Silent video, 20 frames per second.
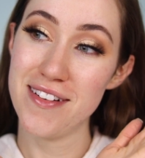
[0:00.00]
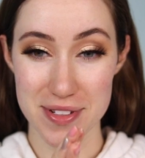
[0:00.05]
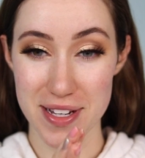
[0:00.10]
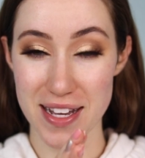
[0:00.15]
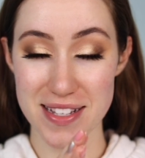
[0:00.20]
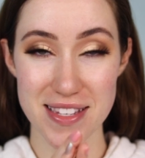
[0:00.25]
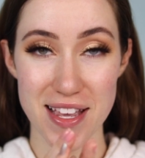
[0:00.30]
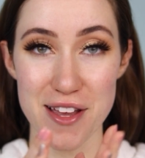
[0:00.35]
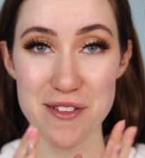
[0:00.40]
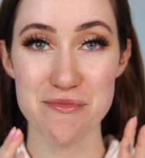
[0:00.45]

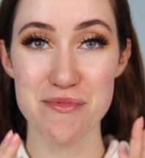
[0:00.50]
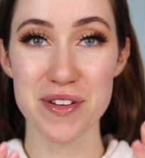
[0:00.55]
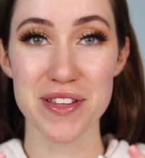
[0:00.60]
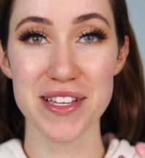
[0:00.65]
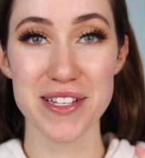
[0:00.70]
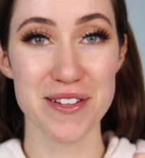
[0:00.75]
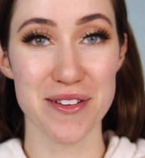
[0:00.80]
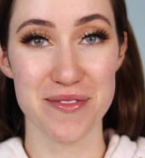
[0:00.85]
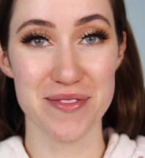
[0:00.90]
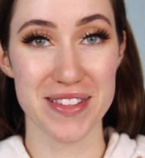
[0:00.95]
Guys, I
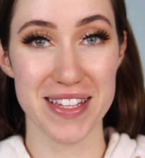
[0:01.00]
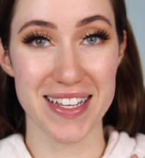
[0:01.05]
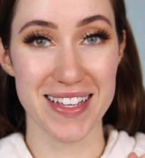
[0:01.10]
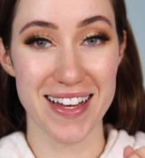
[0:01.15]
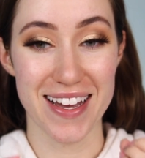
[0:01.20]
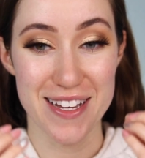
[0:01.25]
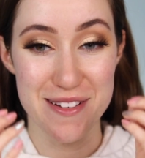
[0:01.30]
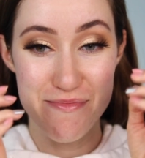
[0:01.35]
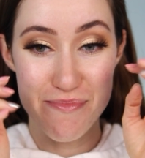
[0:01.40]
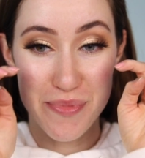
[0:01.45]
really don't
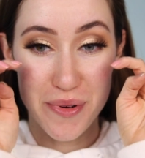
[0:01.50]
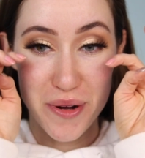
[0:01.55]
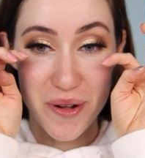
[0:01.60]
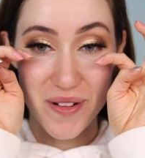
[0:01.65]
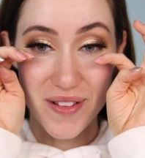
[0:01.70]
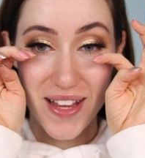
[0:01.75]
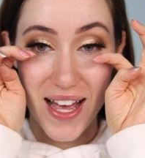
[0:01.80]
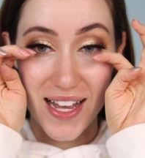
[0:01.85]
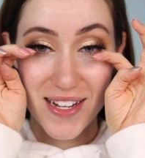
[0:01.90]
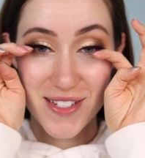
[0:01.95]
think I can
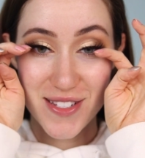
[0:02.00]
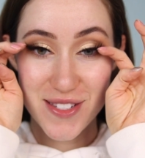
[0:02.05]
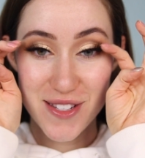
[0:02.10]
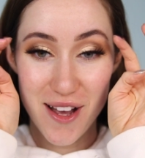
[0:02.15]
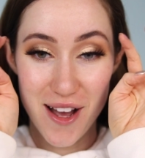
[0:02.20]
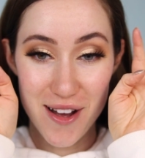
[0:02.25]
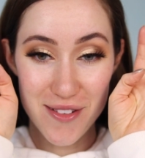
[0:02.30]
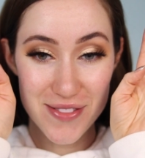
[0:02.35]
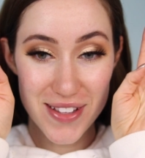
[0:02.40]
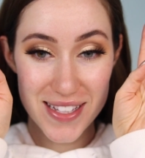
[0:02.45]
pull lashes
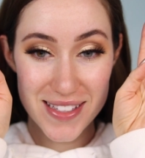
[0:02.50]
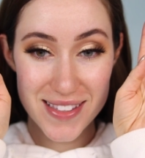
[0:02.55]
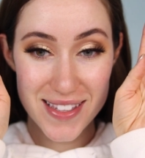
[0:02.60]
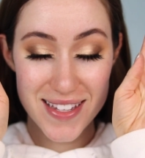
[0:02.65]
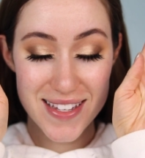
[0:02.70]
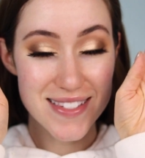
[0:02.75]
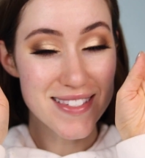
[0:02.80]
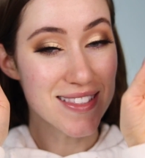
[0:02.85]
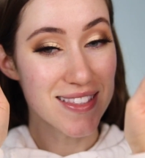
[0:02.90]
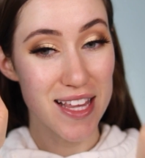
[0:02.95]
off like
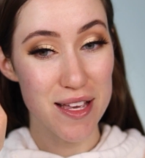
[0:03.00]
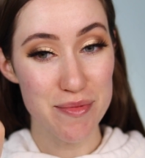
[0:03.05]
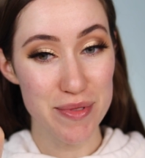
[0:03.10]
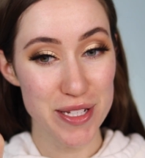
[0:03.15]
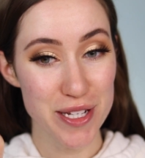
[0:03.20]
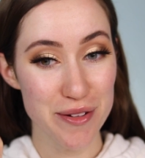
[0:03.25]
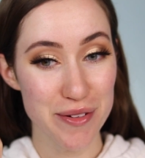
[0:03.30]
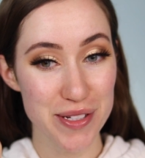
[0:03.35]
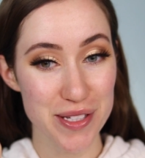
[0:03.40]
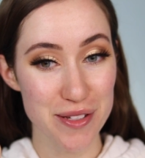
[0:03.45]
this. Let
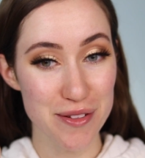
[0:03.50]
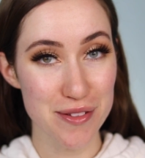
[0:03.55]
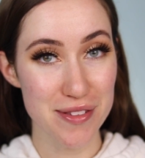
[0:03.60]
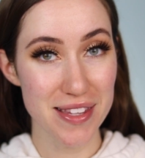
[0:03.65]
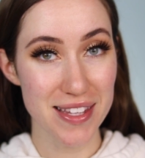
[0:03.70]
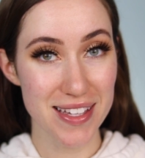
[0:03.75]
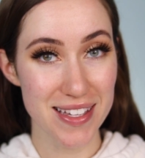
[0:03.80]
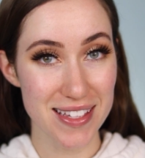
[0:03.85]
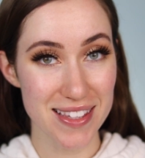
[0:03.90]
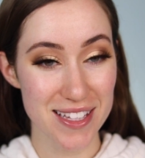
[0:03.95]
me know what you
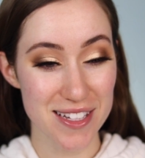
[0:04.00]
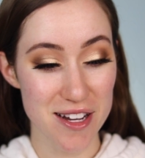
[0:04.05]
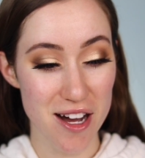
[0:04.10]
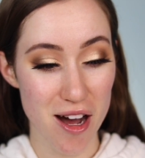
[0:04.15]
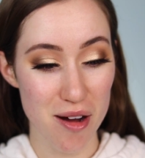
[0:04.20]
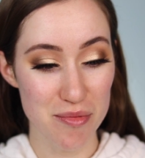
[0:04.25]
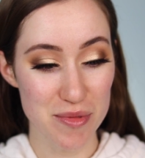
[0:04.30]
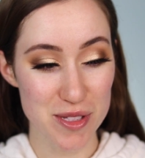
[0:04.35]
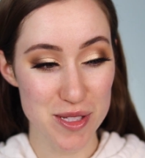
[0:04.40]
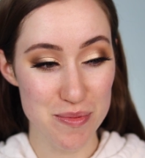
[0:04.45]
think in the
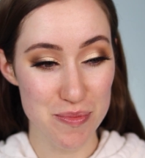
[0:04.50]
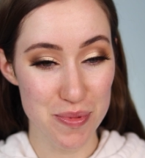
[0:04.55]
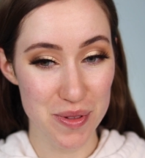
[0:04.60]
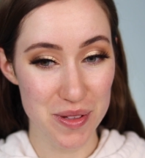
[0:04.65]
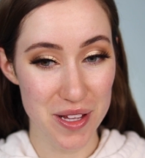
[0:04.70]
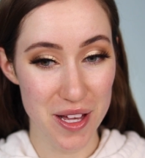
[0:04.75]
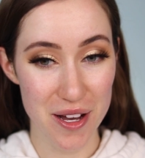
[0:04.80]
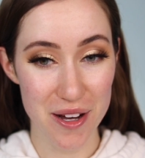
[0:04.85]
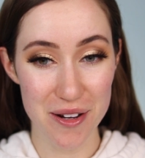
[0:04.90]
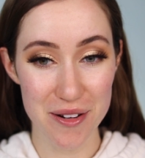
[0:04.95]
comments
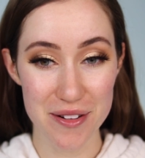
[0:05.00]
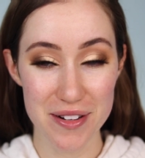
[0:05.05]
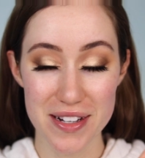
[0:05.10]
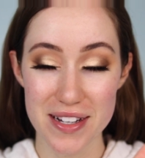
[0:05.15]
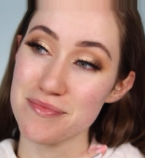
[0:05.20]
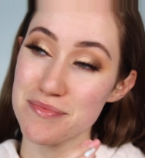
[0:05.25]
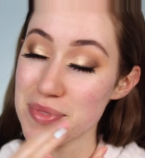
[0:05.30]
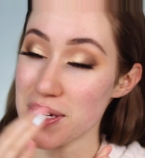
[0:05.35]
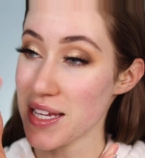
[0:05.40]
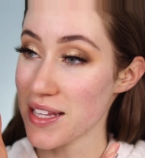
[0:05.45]
below.
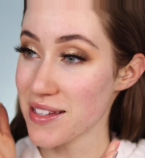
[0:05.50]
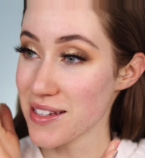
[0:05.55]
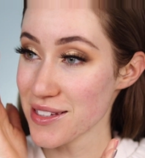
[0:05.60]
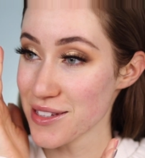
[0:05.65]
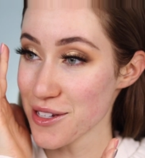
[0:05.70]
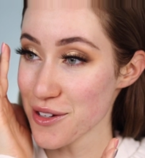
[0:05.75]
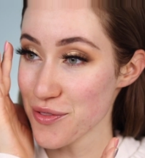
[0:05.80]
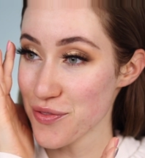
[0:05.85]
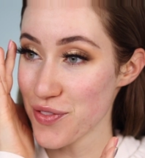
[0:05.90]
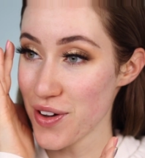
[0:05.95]
But I
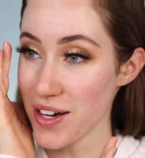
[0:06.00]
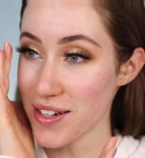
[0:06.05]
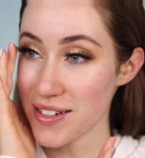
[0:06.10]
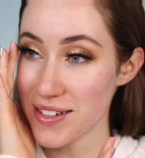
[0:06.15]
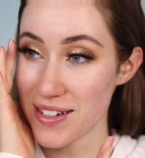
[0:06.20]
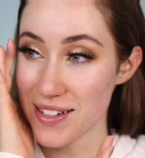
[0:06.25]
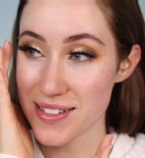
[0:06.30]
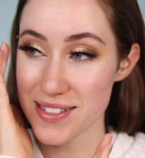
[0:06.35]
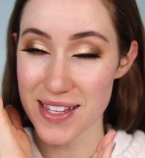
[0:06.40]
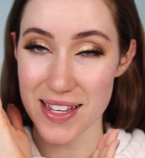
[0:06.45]
think they're fun
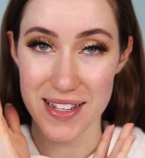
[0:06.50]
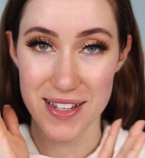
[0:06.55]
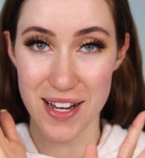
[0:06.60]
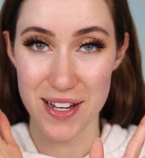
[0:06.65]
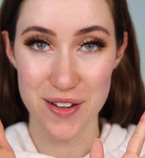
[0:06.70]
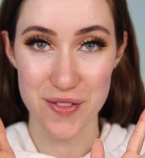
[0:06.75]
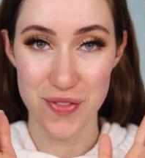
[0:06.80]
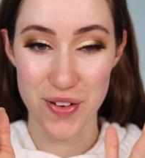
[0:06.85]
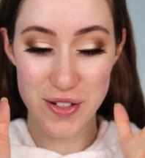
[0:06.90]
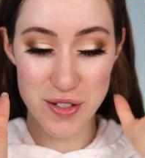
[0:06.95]
and it's like
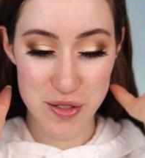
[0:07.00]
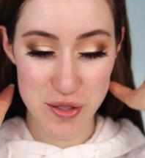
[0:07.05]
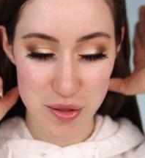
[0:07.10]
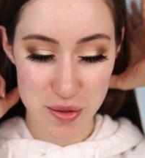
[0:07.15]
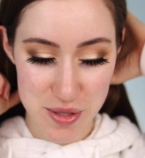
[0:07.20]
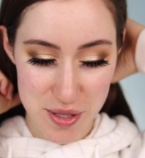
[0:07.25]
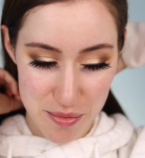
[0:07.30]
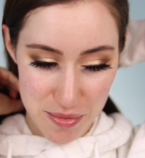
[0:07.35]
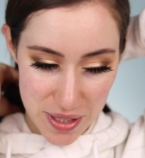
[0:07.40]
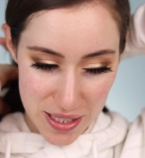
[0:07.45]
kind of fun to
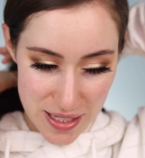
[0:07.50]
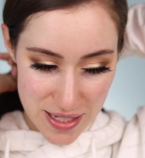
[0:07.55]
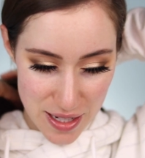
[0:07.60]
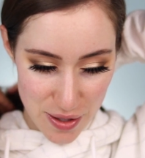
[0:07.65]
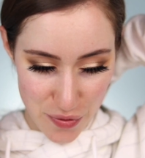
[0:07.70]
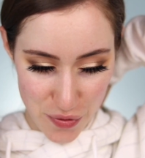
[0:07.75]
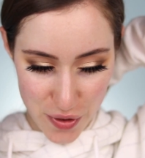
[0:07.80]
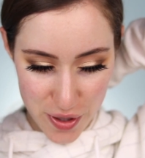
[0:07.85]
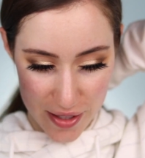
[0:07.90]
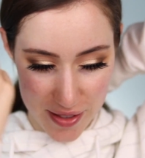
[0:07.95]
do something
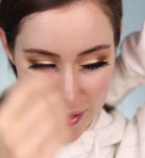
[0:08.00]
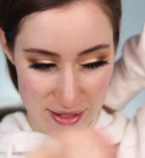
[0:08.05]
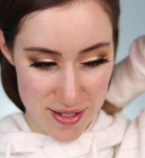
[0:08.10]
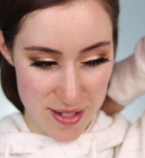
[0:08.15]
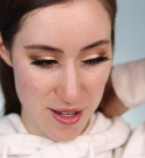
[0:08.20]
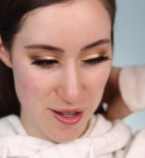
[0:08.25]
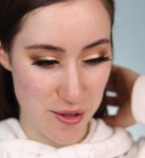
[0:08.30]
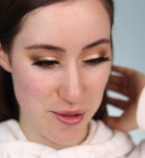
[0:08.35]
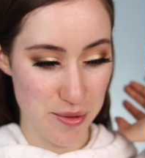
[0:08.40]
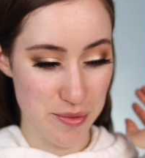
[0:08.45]
different.
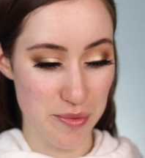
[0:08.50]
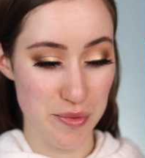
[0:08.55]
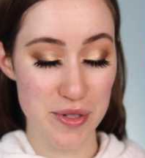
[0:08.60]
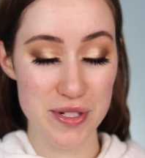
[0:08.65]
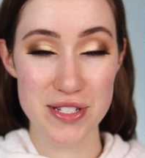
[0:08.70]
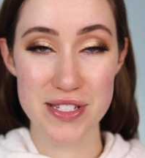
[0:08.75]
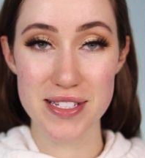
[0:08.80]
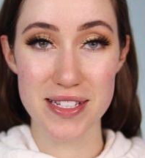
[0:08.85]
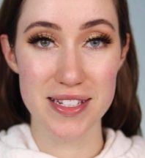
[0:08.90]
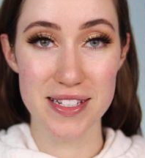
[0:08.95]
So we're
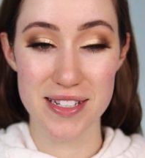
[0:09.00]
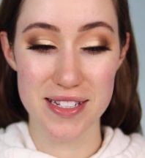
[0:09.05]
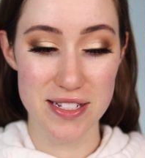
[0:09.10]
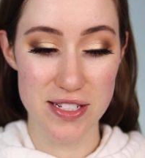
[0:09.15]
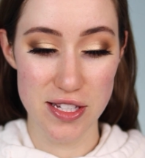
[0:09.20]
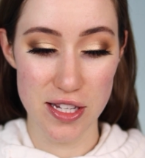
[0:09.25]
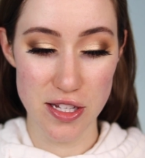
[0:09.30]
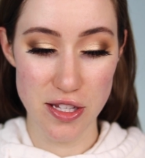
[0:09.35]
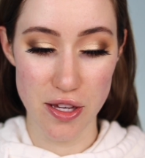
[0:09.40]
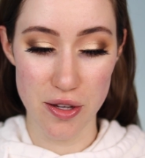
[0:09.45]
just gonna
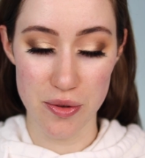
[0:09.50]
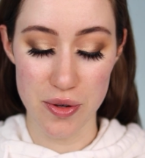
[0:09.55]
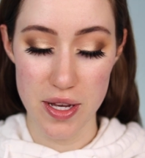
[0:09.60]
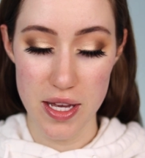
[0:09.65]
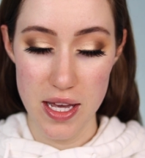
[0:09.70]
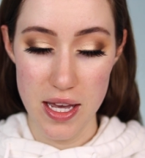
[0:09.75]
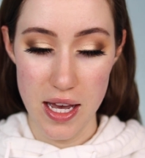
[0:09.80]
continue.